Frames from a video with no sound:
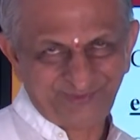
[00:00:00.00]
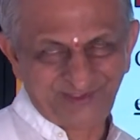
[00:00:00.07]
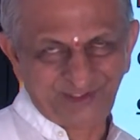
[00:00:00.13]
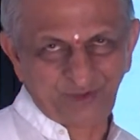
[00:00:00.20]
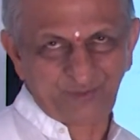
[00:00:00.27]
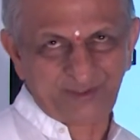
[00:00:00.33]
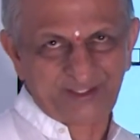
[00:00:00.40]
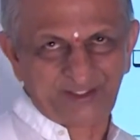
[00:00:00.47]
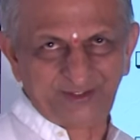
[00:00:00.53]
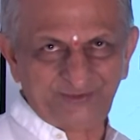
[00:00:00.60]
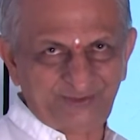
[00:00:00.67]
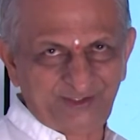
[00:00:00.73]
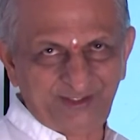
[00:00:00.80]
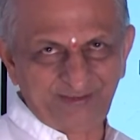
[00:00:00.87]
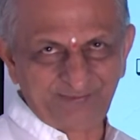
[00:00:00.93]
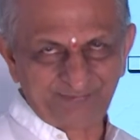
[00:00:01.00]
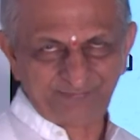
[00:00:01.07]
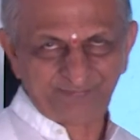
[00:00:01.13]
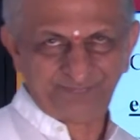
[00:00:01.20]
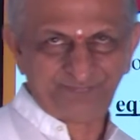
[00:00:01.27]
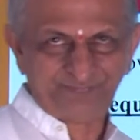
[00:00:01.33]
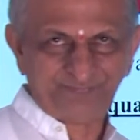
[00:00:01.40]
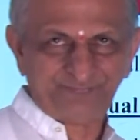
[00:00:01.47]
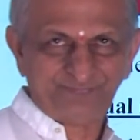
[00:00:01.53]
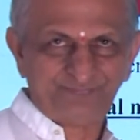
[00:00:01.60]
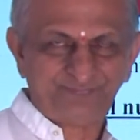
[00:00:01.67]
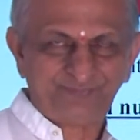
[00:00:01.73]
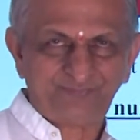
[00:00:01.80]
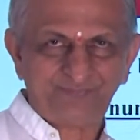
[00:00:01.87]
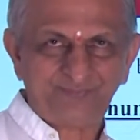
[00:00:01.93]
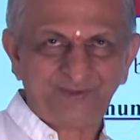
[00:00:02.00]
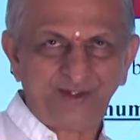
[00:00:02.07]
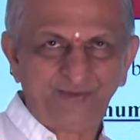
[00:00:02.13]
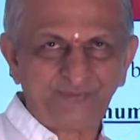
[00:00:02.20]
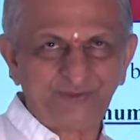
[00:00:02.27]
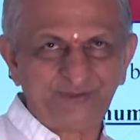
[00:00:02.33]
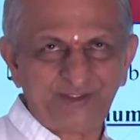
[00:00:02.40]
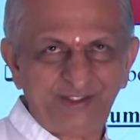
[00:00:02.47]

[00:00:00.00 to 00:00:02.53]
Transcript: You might have seen, of course,